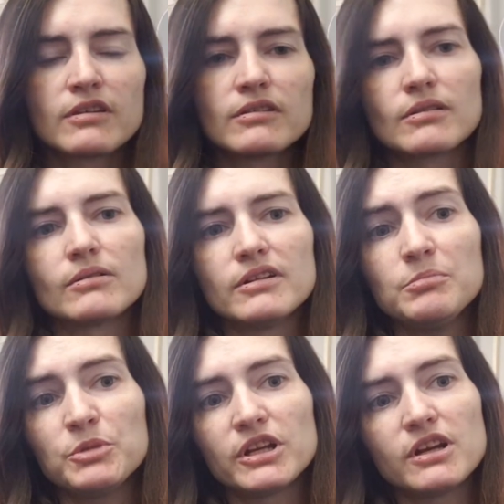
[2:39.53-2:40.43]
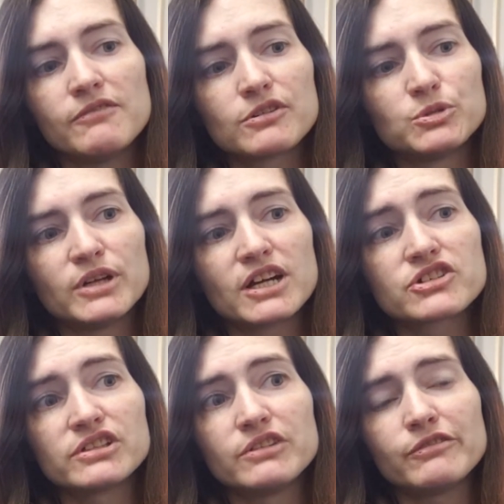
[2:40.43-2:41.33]
So it is pretty comfortable,
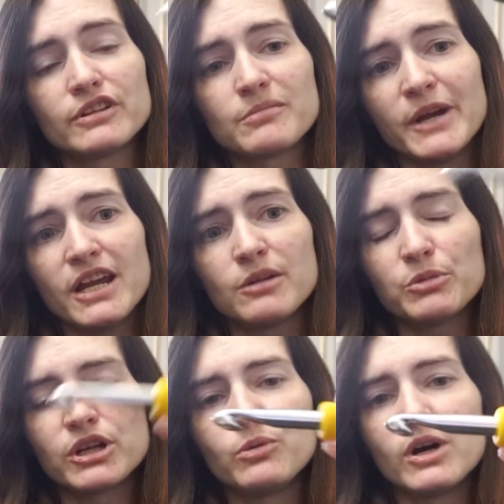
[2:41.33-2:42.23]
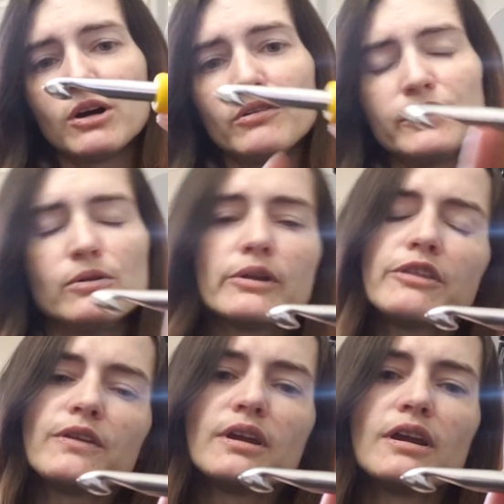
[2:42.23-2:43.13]
actually. It fits my hand pretty well. The only
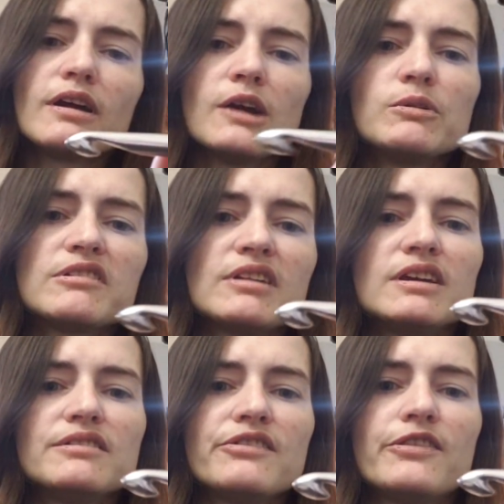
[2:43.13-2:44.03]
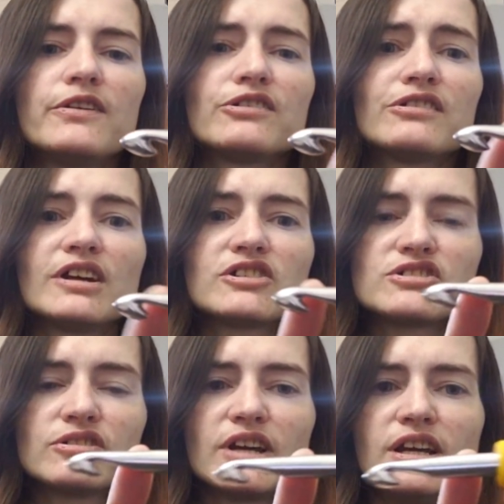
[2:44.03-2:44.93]
thing I would say is this
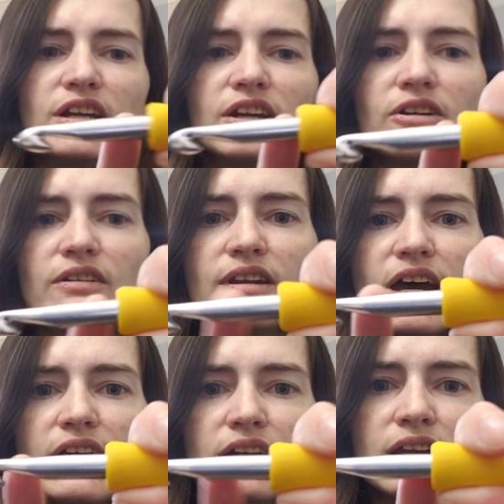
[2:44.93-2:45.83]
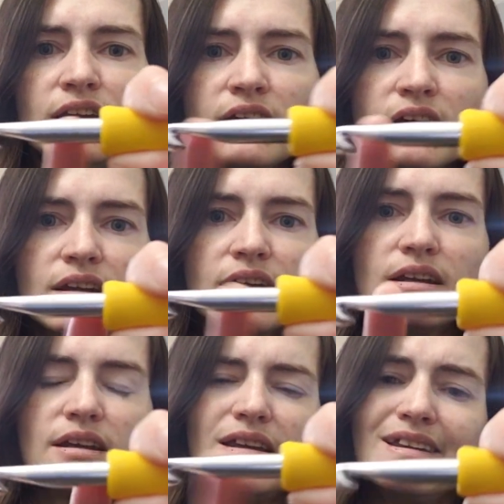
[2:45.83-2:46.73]
section right here, the neck,
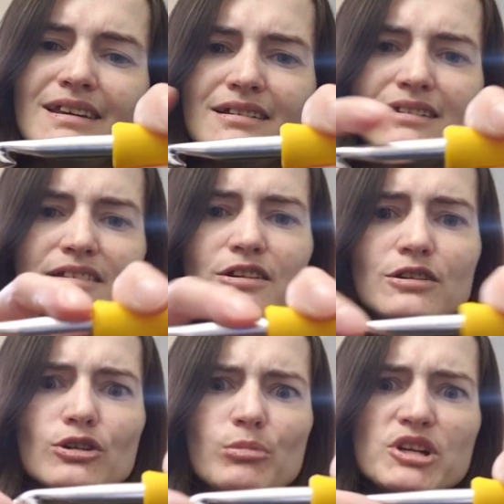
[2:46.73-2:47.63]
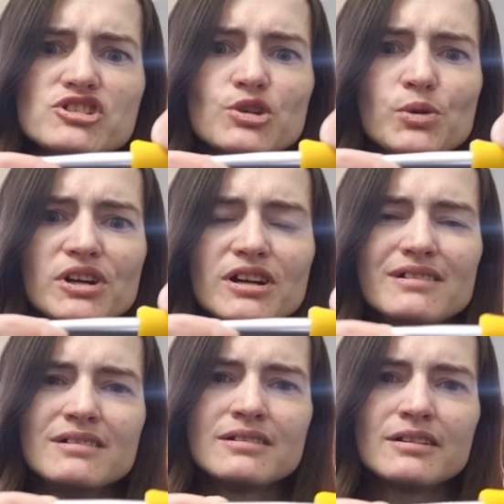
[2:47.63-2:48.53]
it's a little bit short.
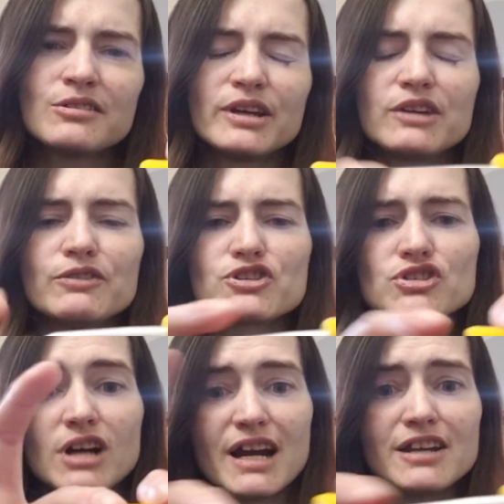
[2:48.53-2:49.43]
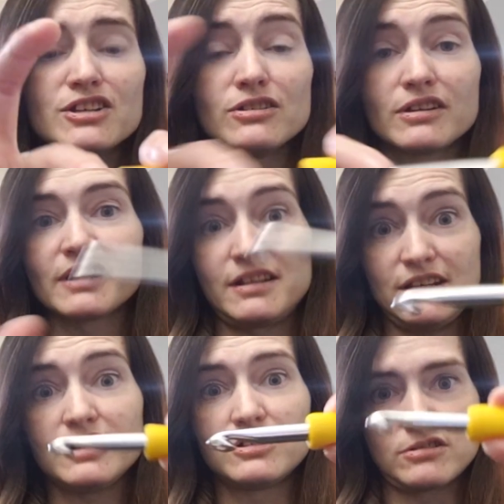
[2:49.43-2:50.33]
So like if you're trying to do, because I
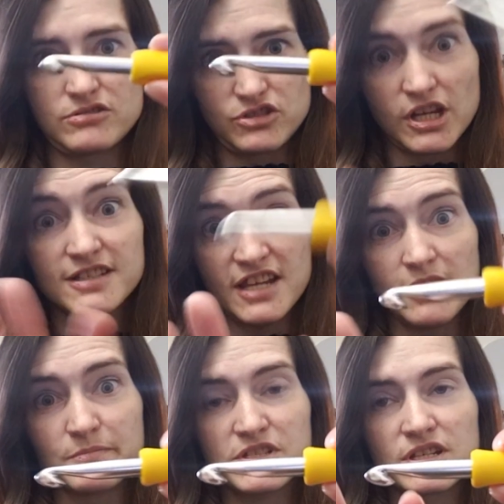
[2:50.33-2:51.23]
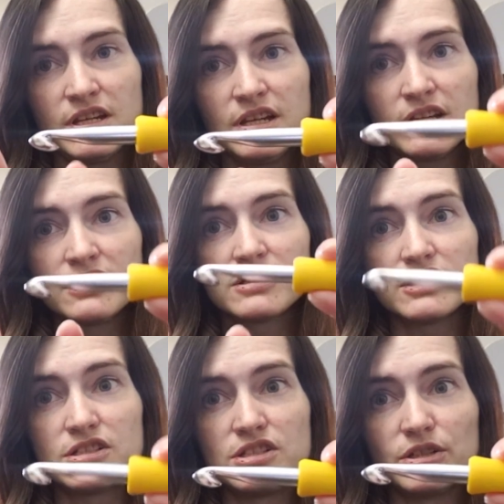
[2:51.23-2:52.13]
did attempt
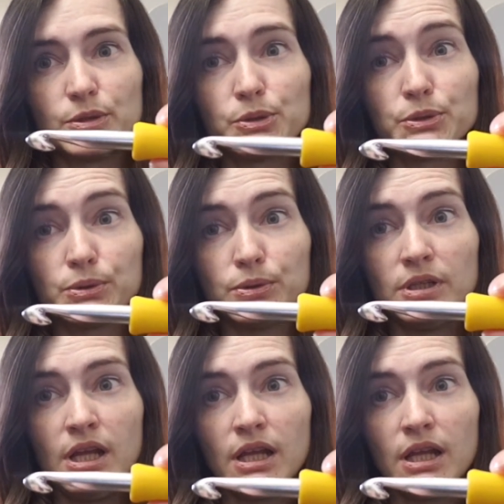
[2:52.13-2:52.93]
to do